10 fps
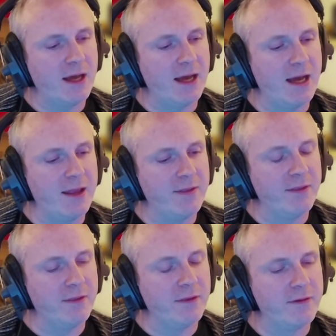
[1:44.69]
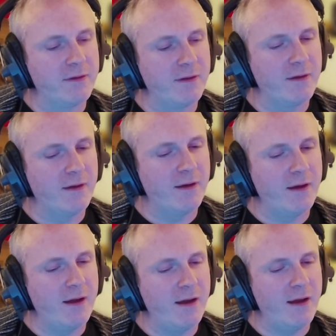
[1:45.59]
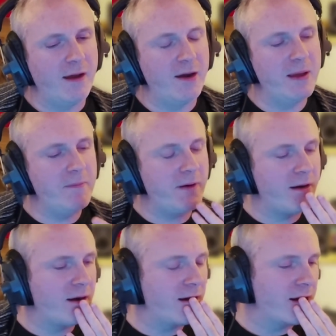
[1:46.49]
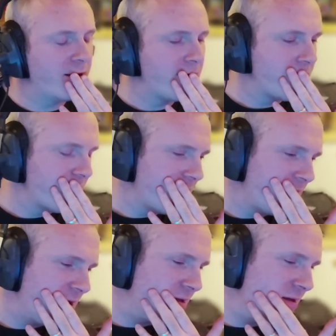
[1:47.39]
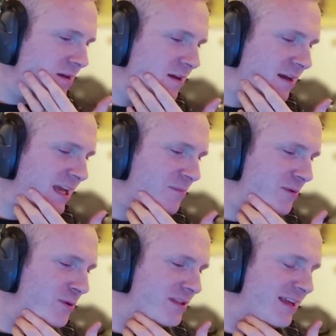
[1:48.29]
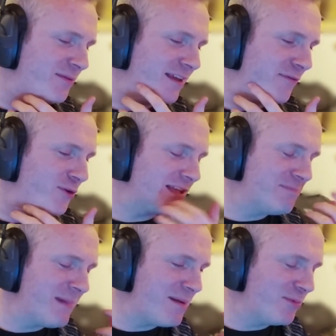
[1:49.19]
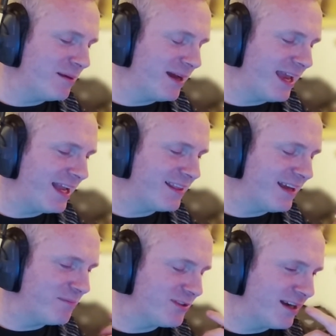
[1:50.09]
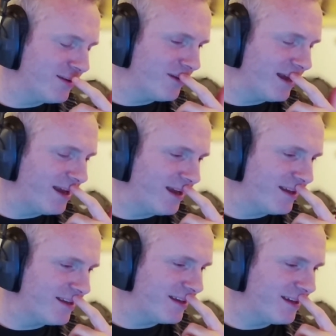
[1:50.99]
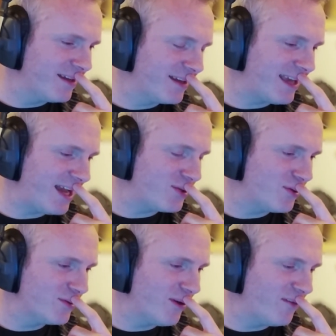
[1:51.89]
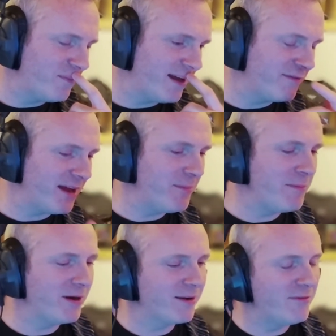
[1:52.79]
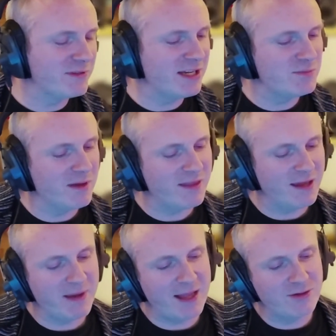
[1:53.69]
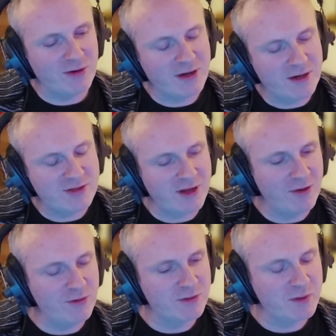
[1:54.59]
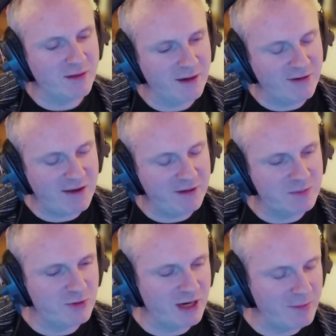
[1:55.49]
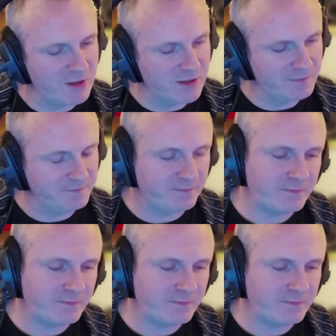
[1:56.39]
And I remember, I can't remember I've got this memory in my head that I'm trying to catch hold of, but I remember a conversation with Anton Kurtzenau, who's one of the graphics programmers,